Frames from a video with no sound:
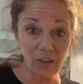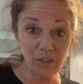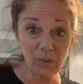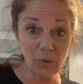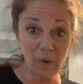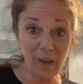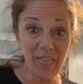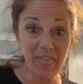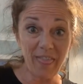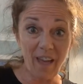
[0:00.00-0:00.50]
So
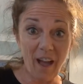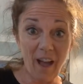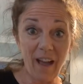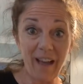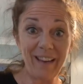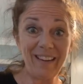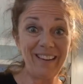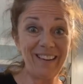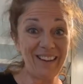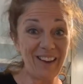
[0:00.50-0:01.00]
I
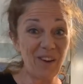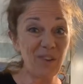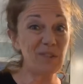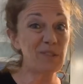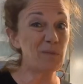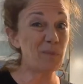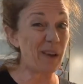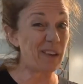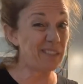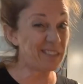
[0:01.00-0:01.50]
thought, you know,
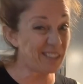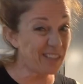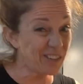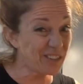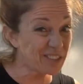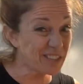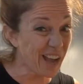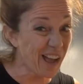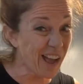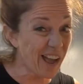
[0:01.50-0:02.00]
it's about dinner
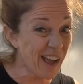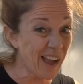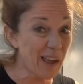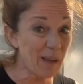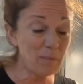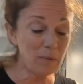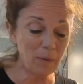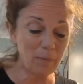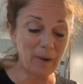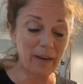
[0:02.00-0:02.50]

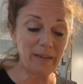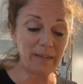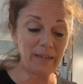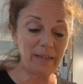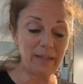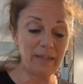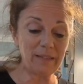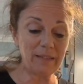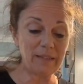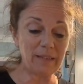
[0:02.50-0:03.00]
time. You might
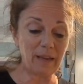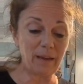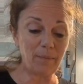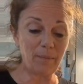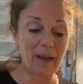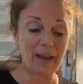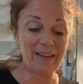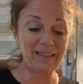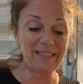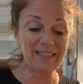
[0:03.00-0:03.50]
need some
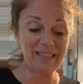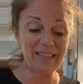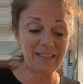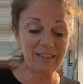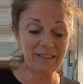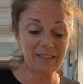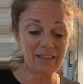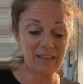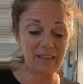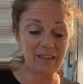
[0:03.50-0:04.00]

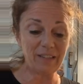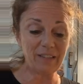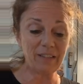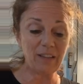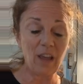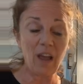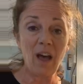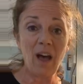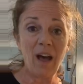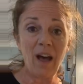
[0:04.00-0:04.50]
ideas because
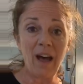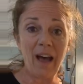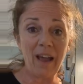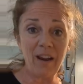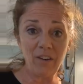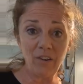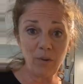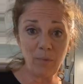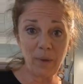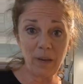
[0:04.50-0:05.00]
I
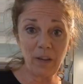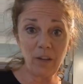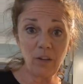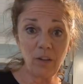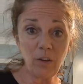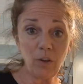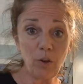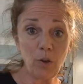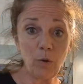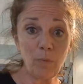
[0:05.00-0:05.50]
don't know about
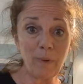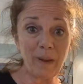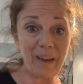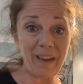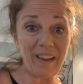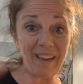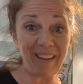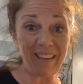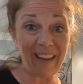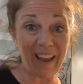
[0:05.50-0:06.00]
you,
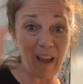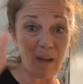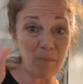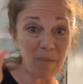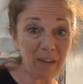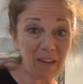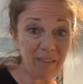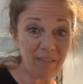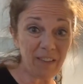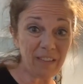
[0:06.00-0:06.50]
but how
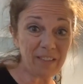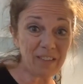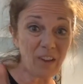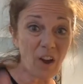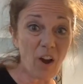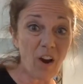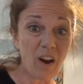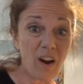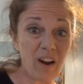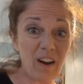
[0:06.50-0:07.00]
many of us
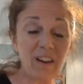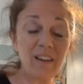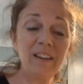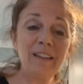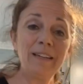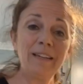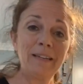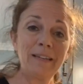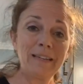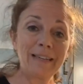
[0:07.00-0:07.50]
are
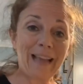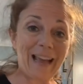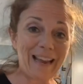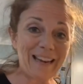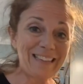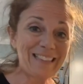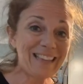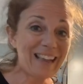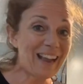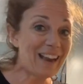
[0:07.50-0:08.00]
kind
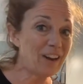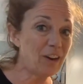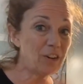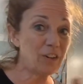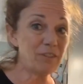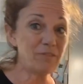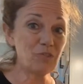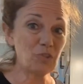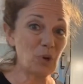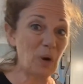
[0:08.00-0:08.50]
of tired
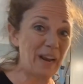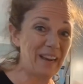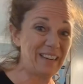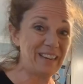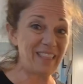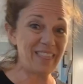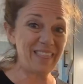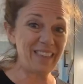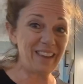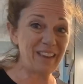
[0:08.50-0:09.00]
of trying to
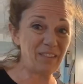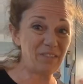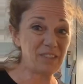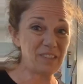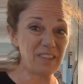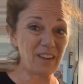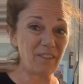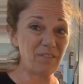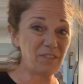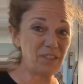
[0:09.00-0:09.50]
think of
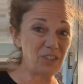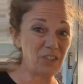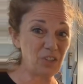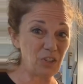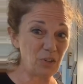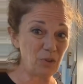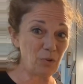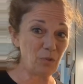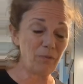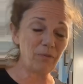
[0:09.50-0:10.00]
stuff to
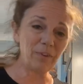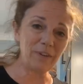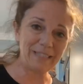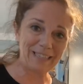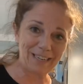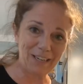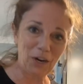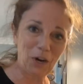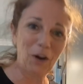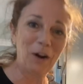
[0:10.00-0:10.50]
do for
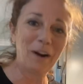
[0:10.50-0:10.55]
dinner?